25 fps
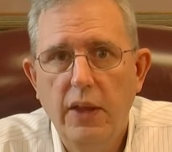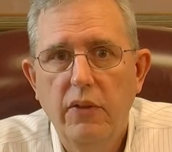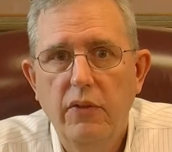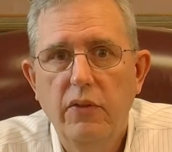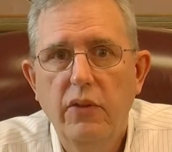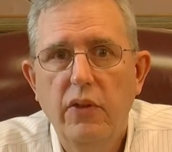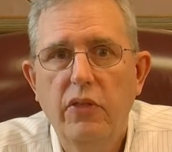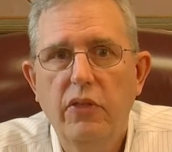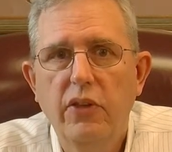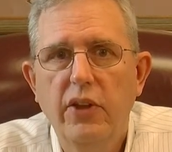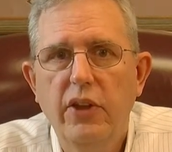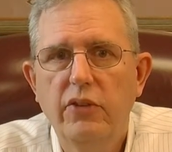
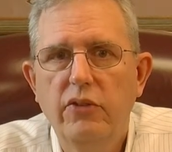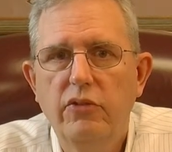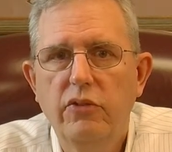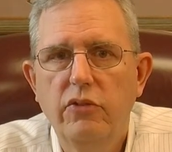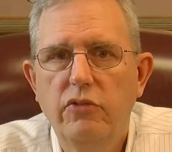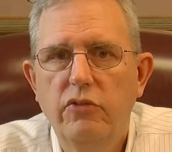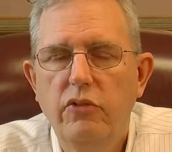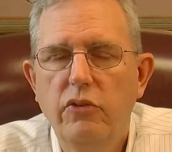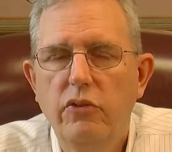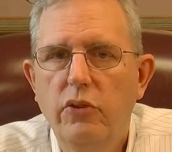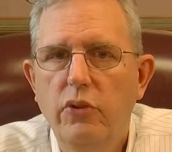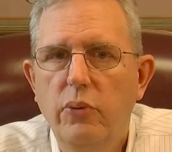the things
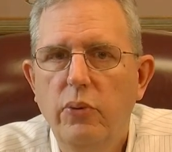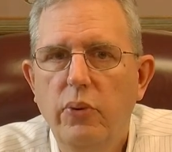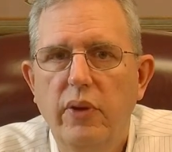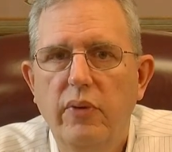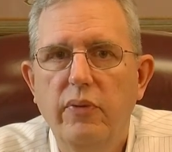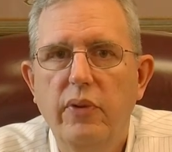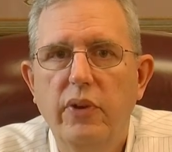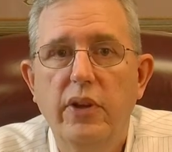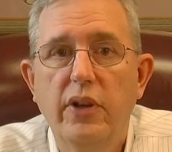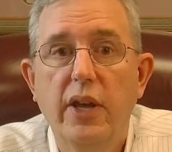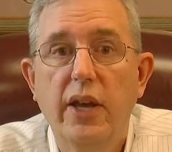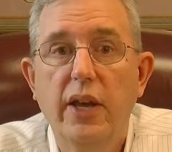that you do
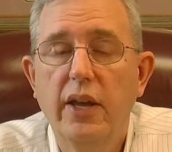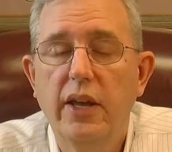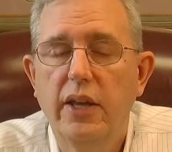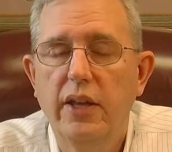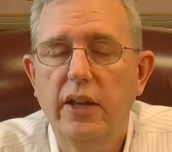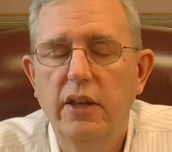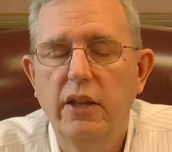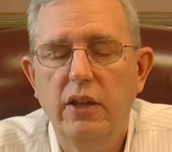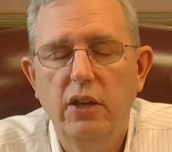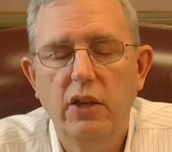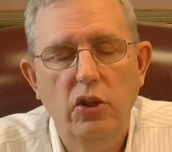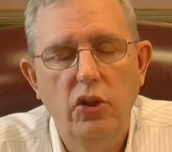every
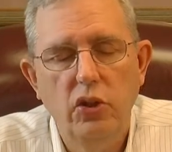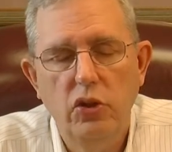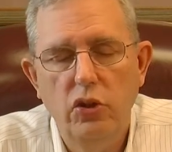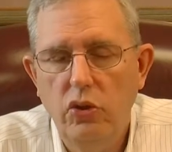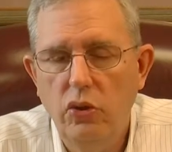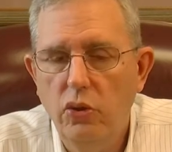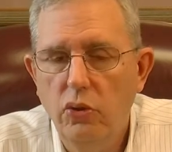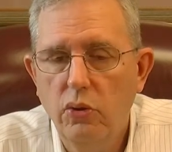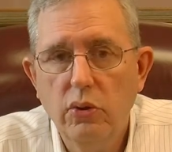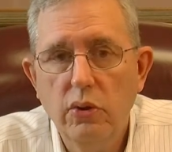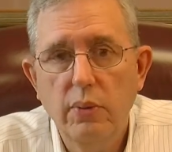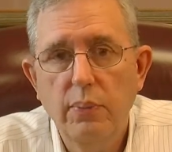day,
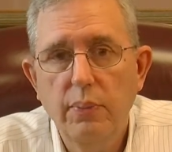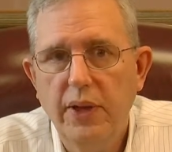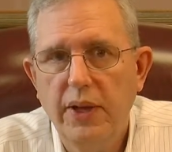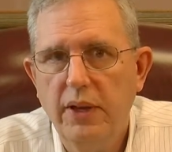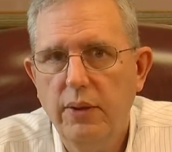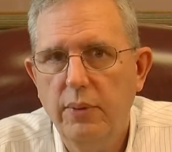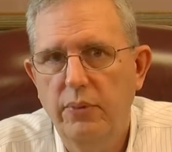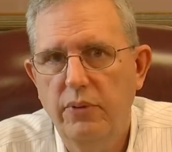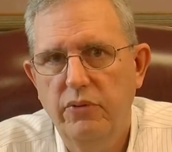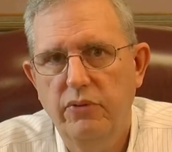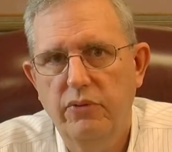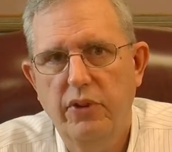you could make
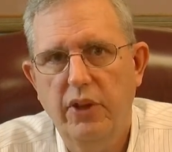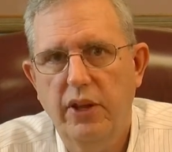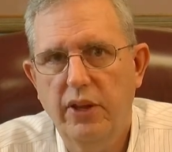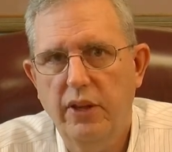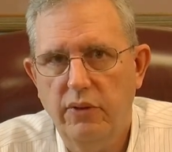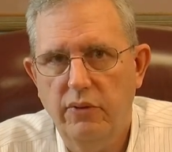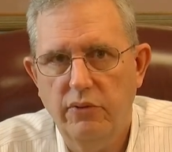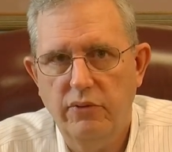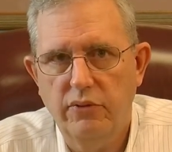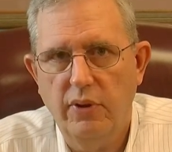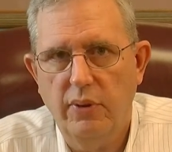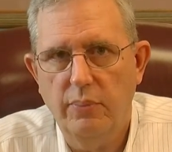a mistake
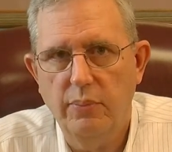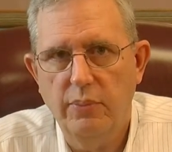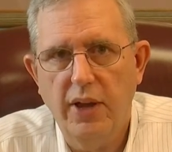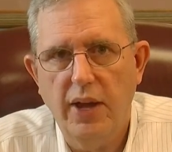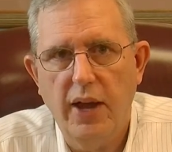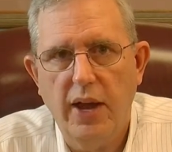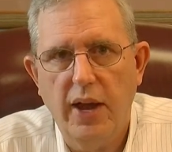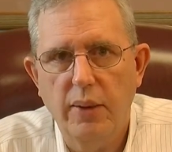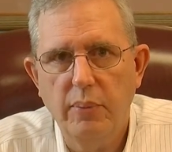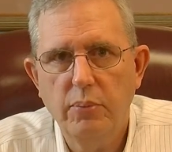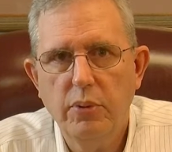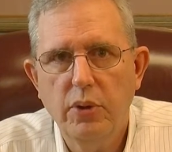of some
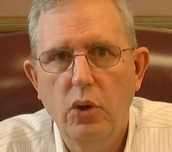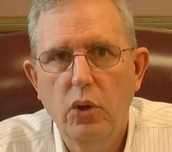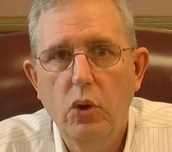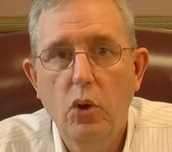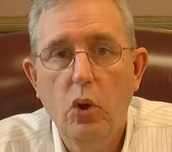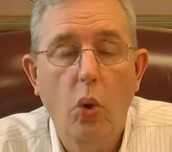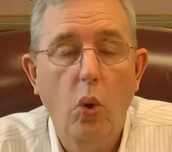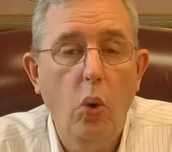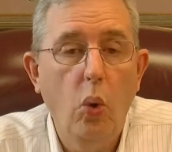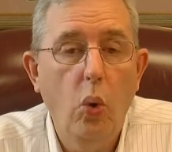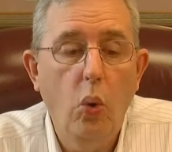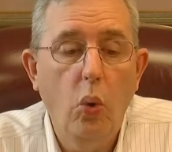type,
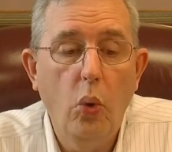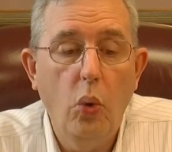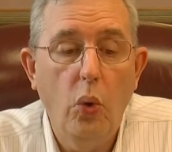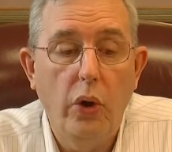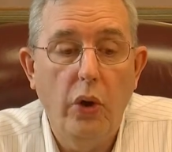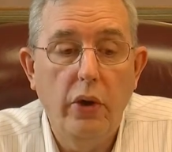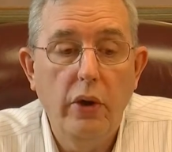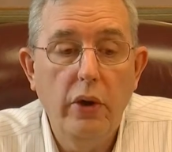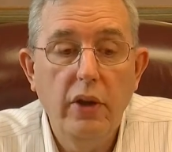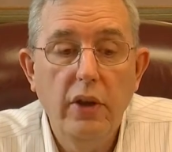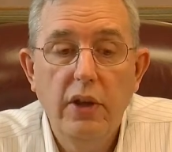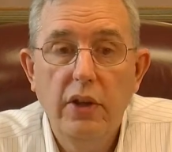
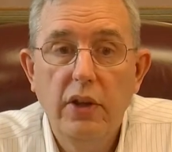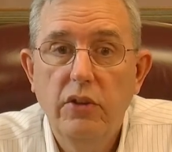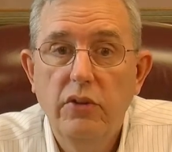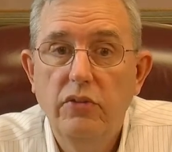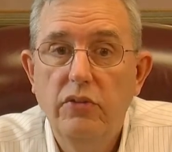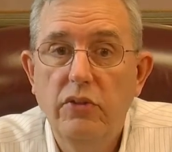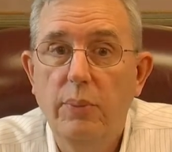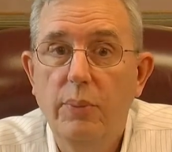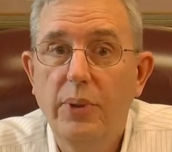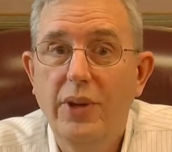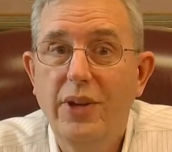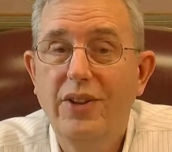or
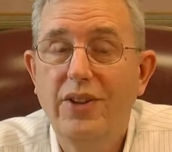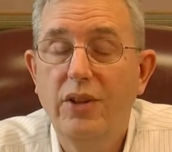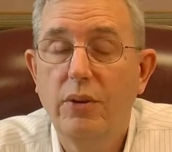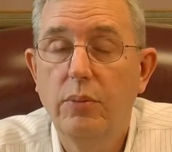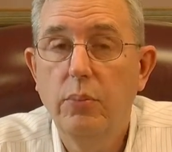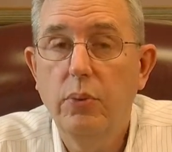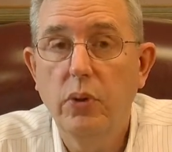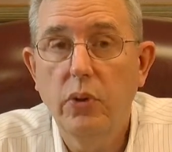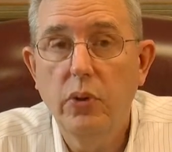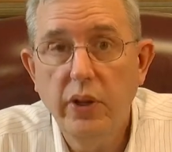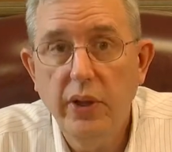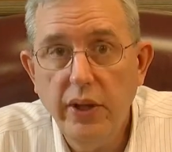somebody could
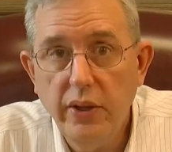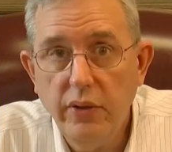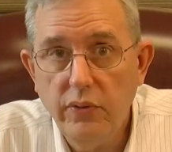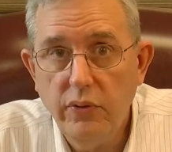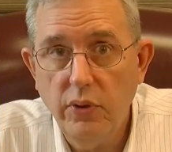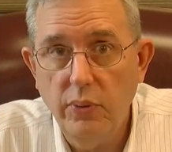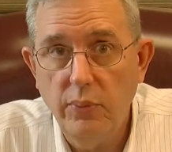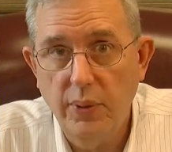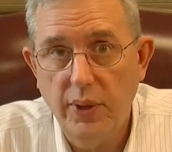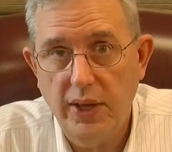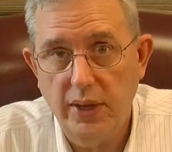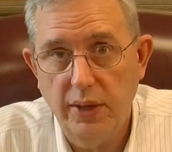believe
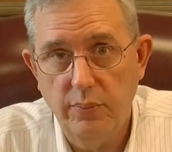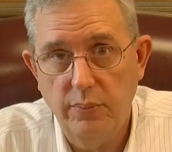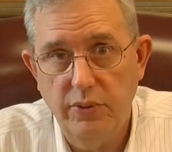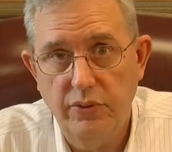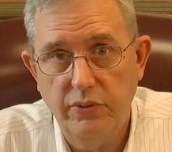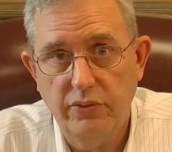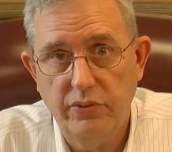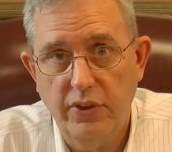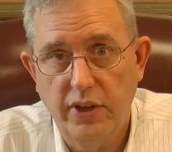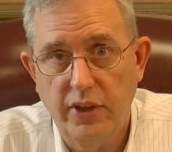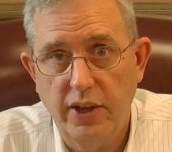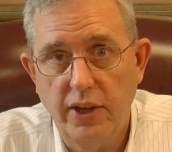you made a
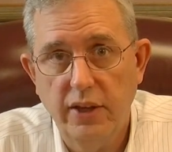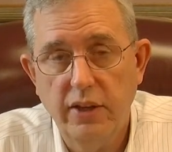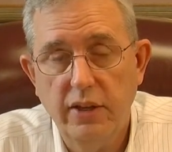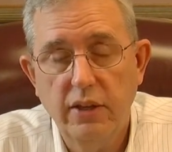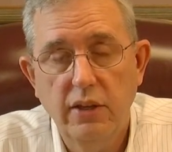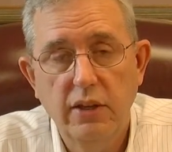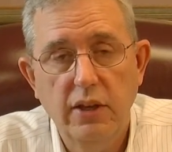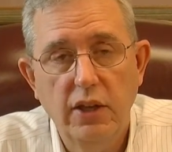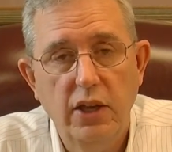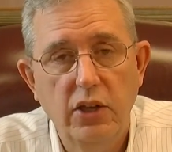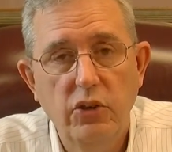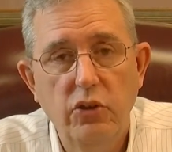mistake
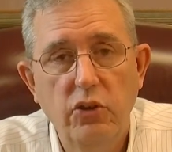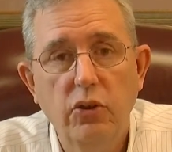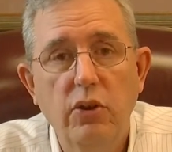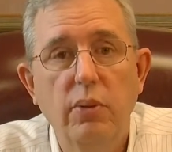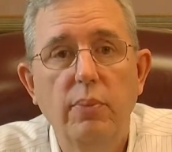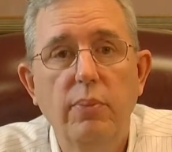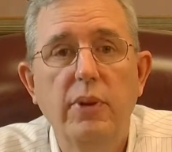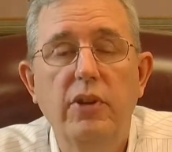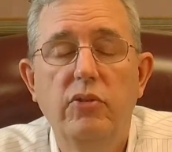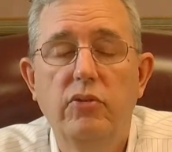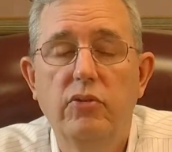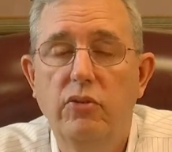and you could
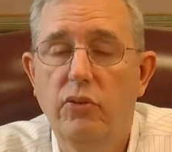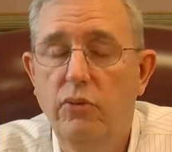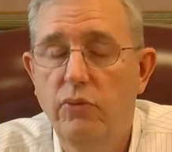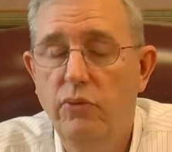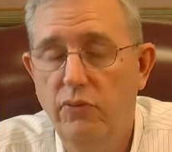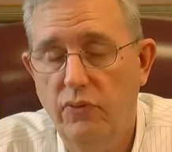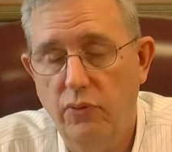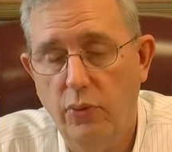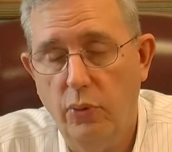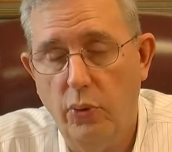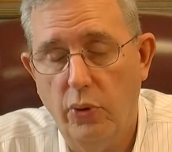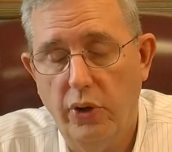be sued
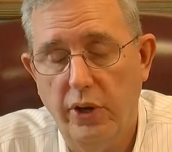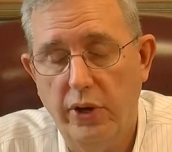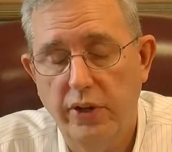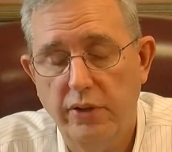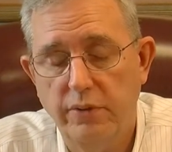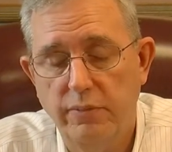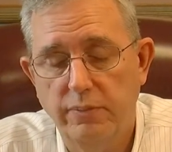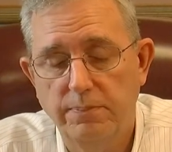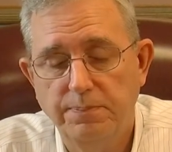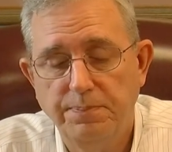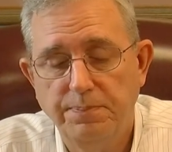for it.